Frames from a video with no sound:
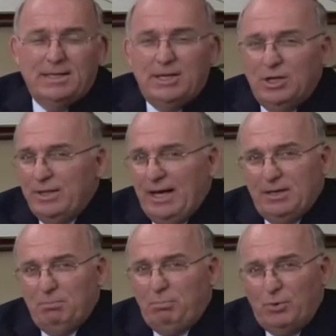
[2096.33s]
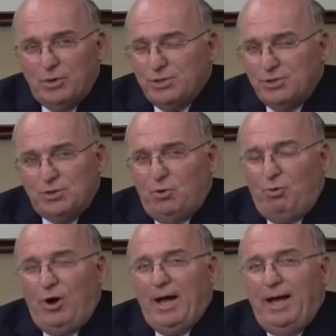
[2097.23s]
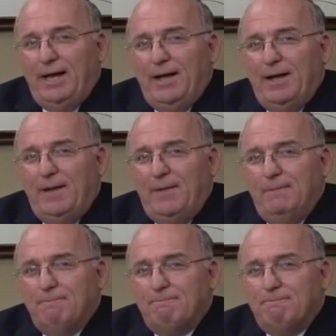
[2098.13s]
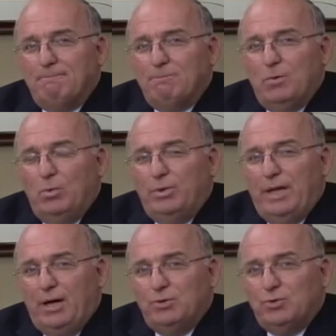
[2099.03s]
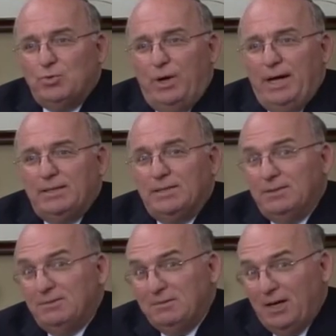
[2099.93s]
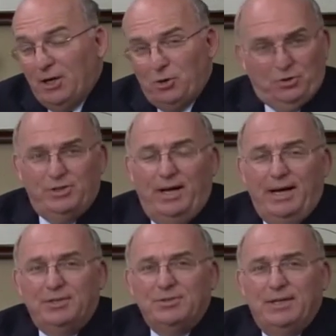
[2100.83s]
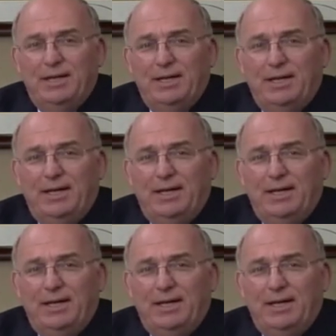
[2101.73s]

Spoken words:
to hear that person's cry without trying to duck or dodge,